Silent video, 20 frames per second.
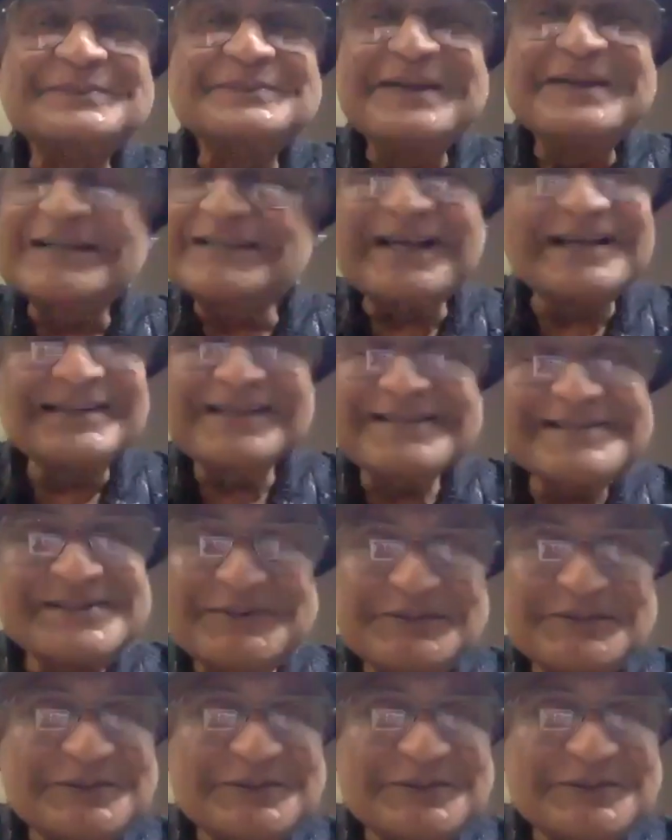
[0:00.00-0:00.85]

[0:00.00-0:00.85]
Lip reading: But unless you